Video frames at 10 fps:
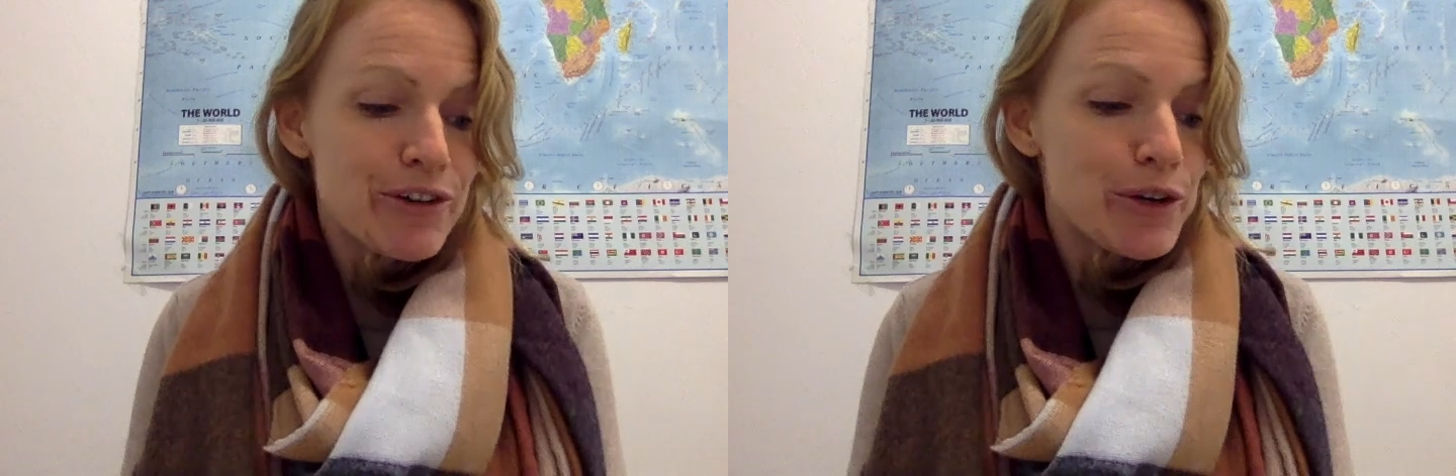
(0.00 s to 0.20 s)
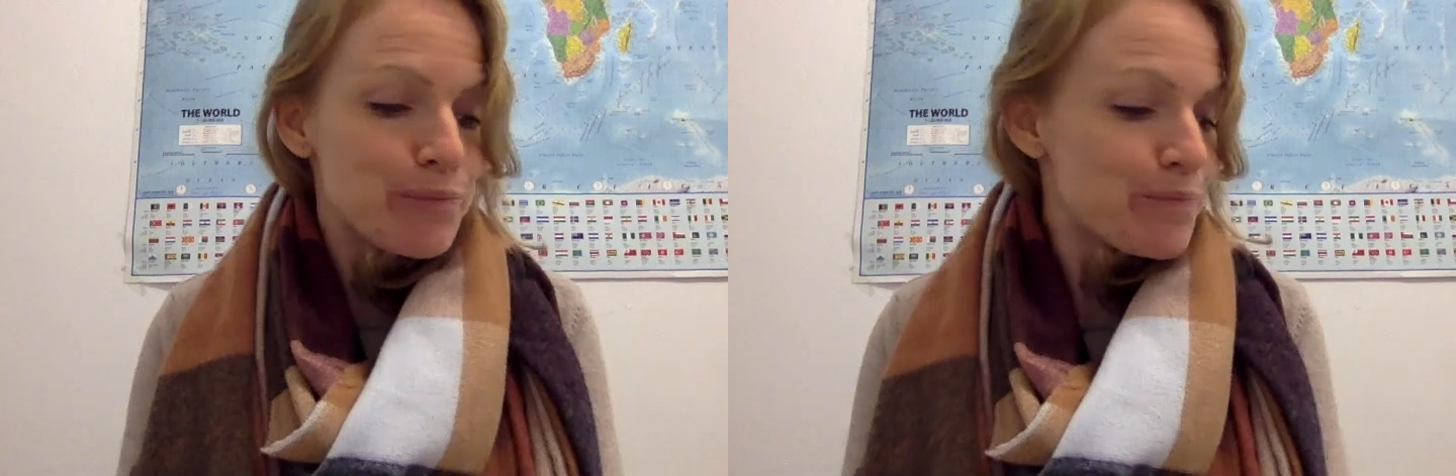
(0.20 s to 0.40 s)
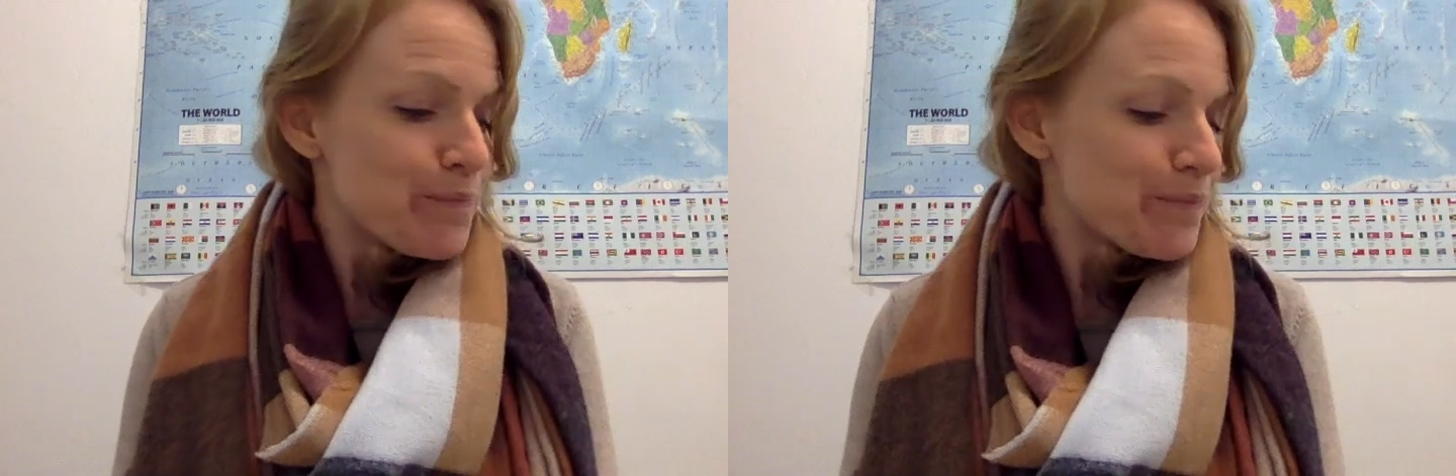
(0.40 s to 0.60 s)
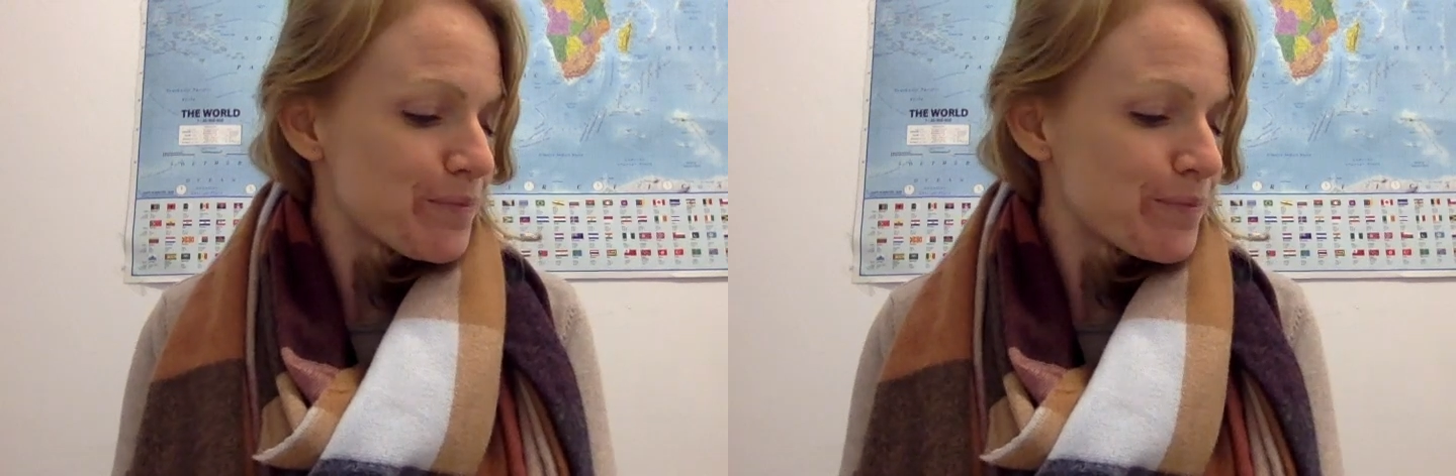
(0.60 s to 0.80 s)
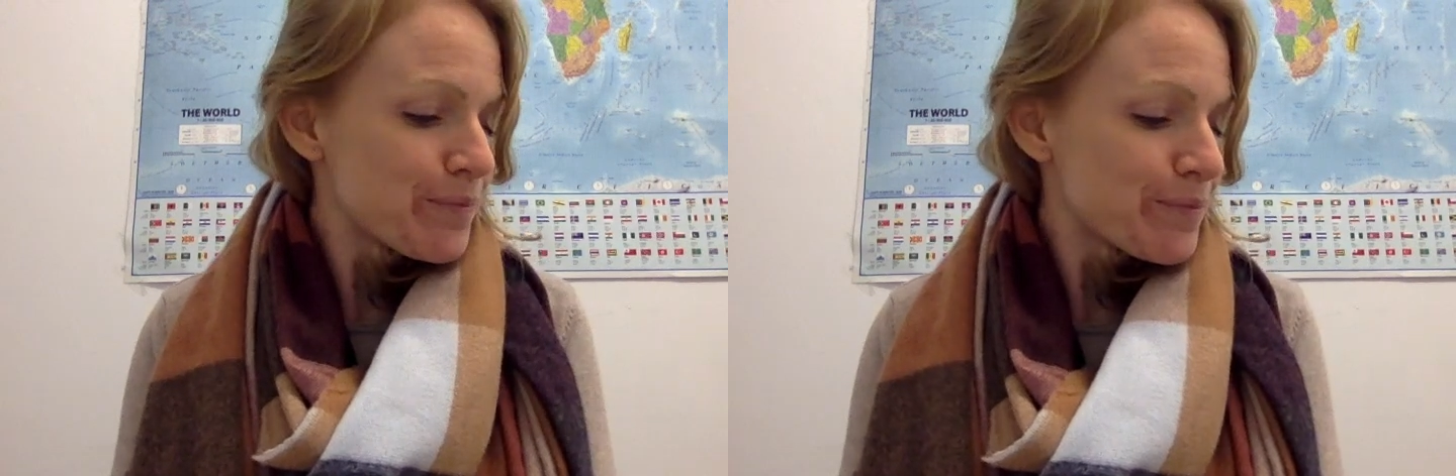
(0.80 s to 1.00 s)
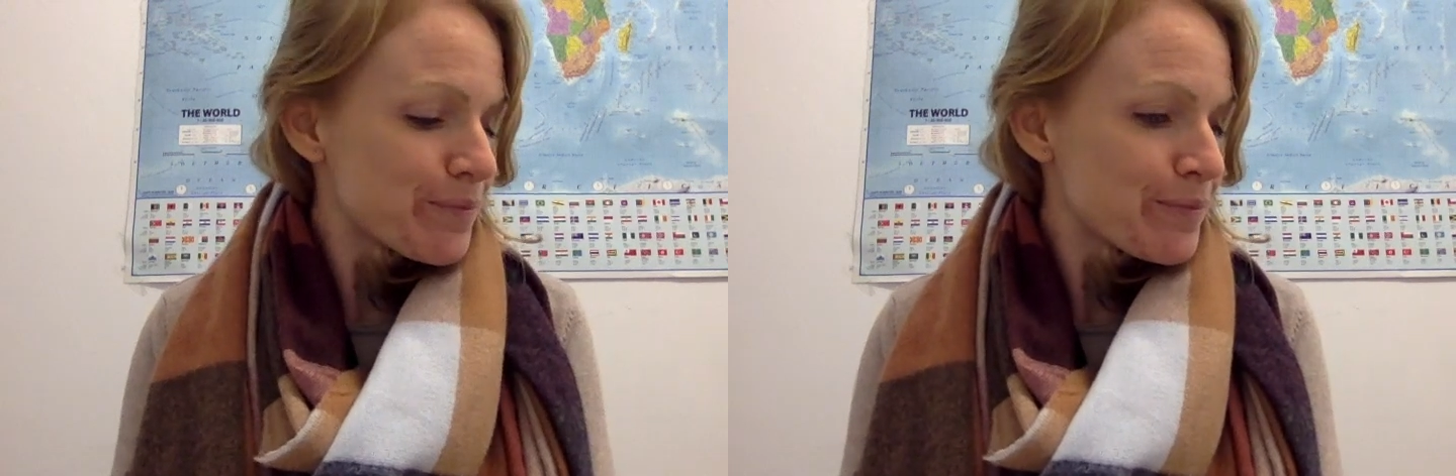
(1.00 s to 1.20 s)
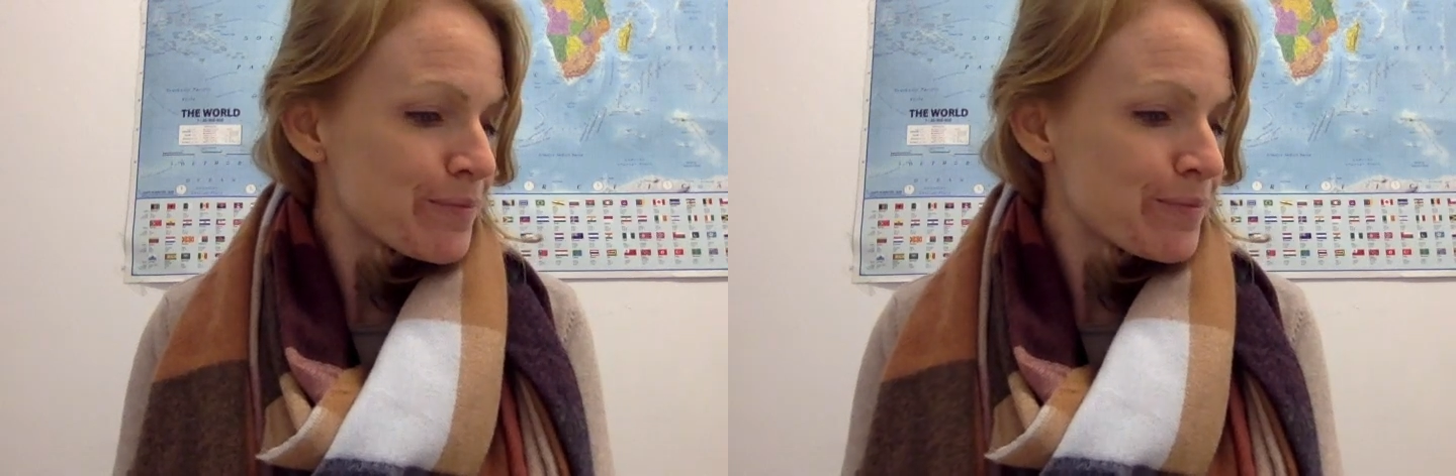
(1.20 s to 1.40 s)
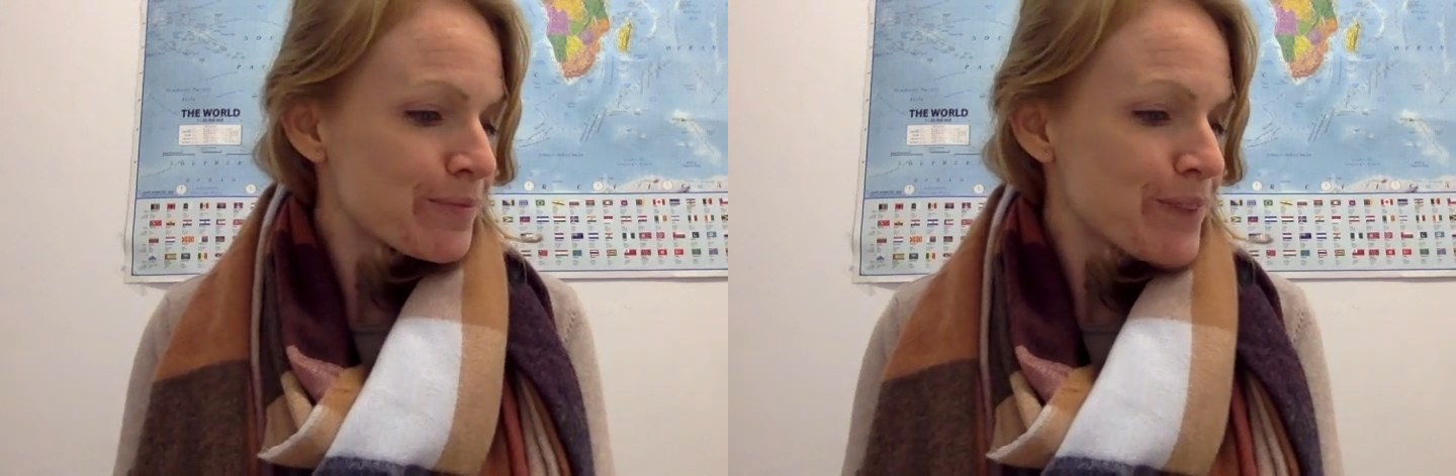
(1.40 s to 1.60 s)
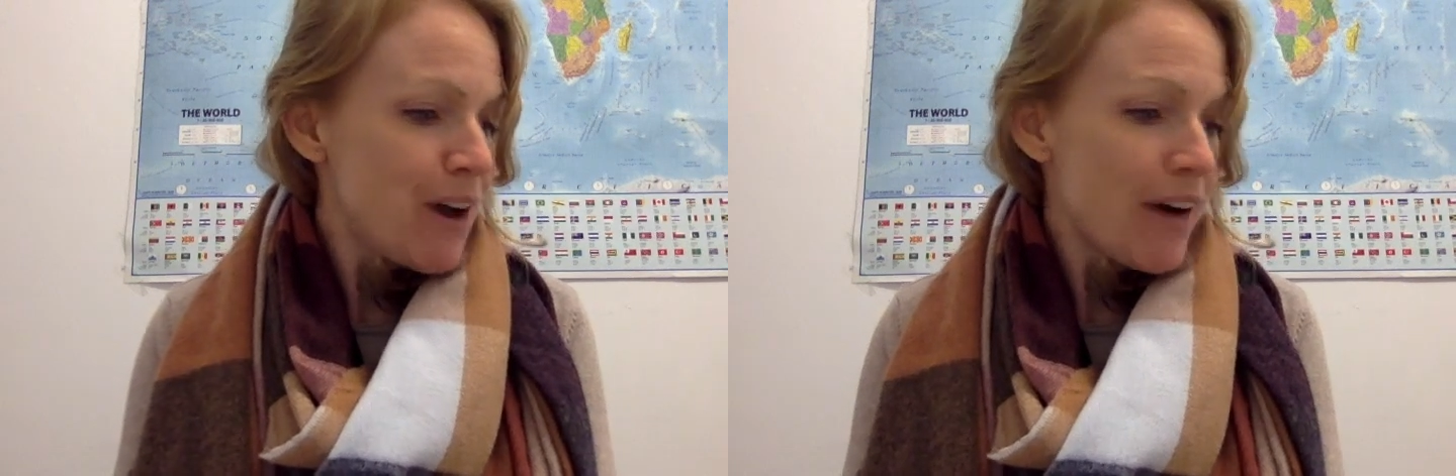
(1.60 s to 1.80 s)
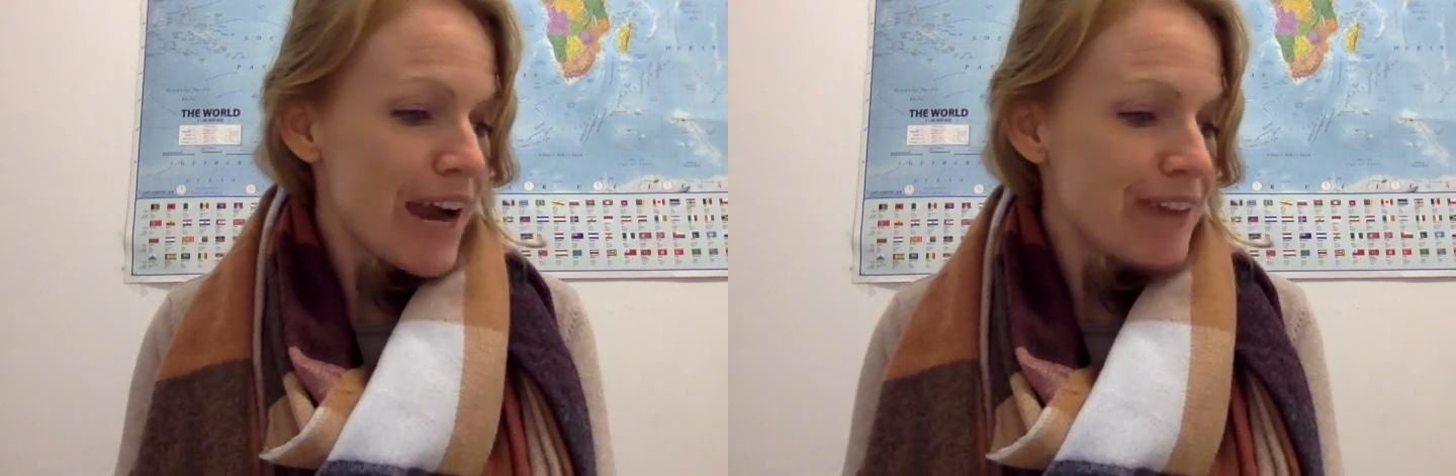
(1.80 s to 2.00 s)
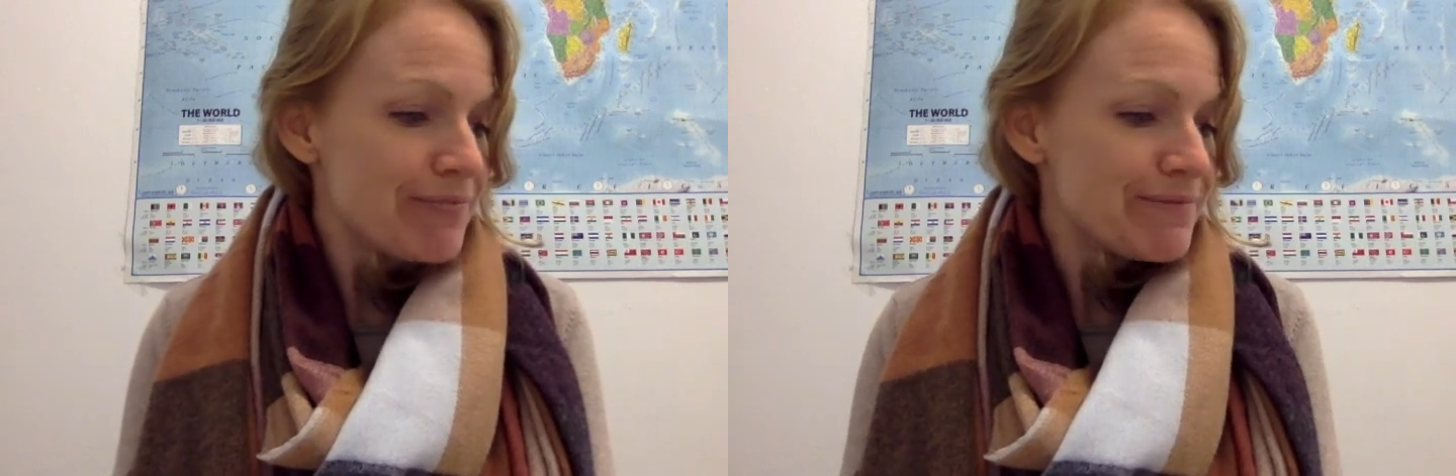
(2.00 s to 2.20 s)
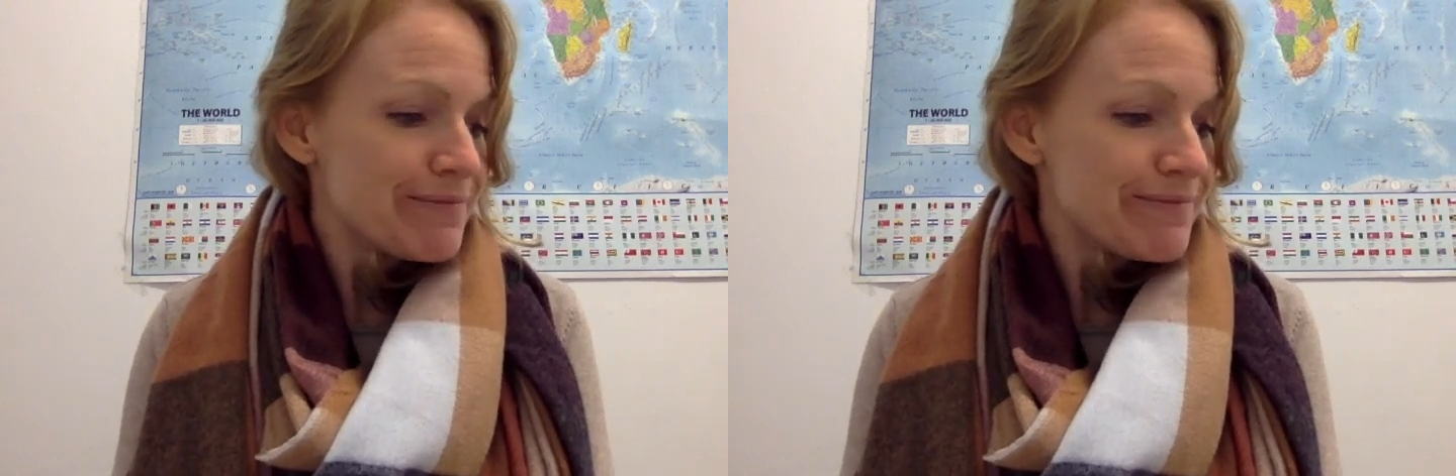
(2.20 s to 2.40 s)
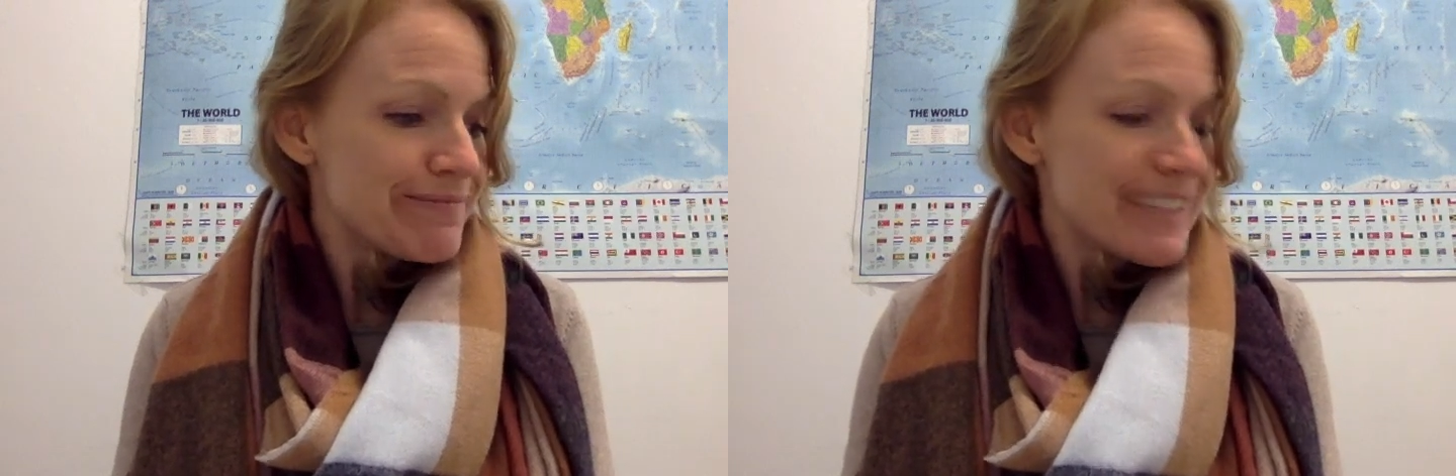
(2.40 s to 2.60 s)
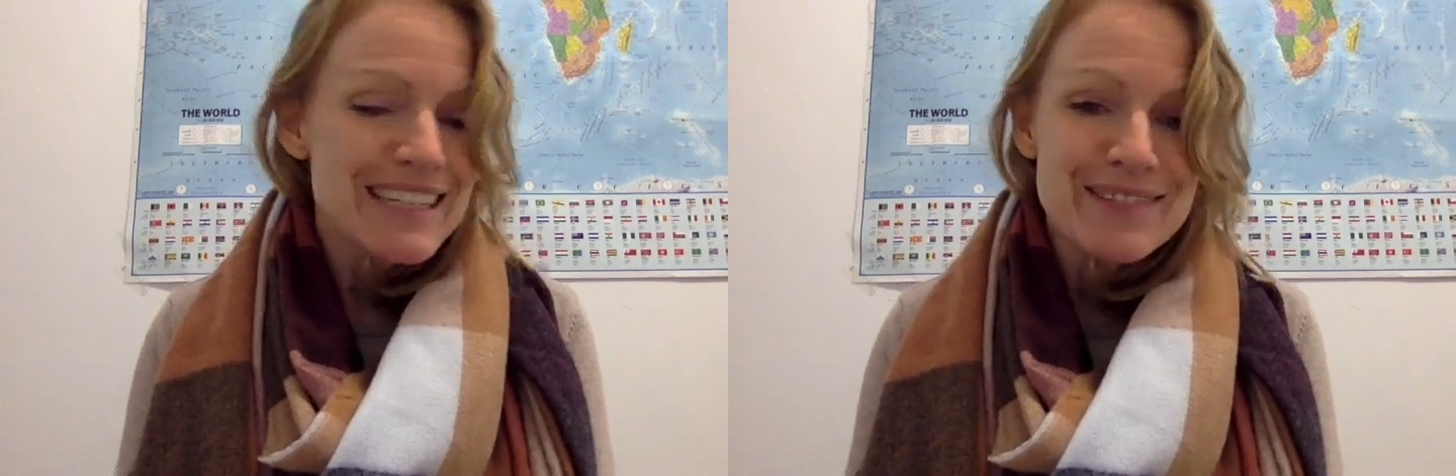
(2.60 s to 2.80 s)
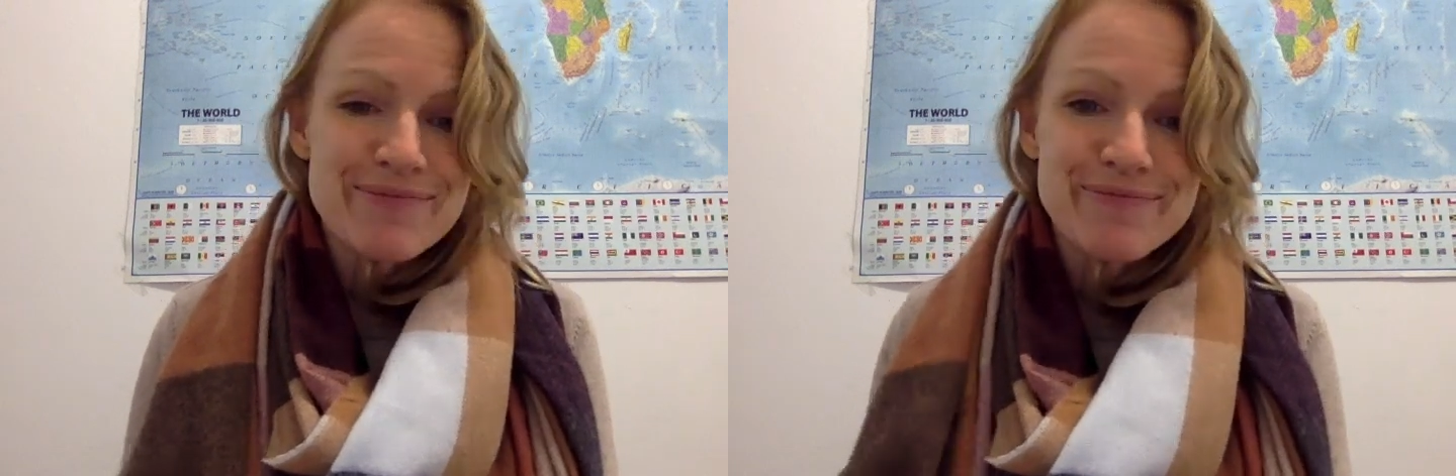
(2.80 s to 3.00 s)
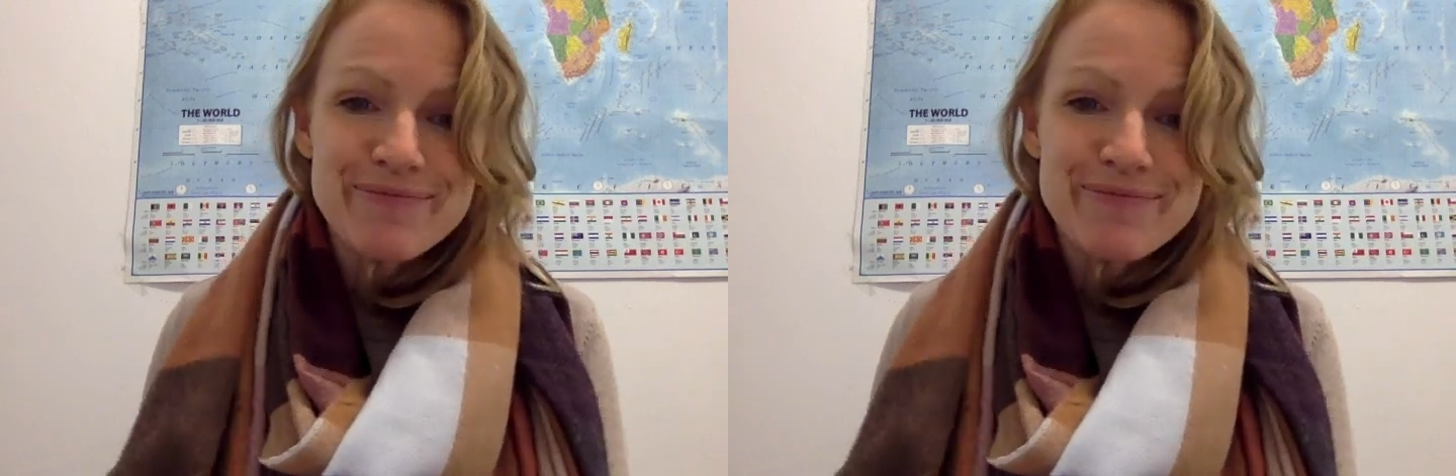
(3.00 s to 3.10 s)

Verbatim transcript: room. Okay, that's it.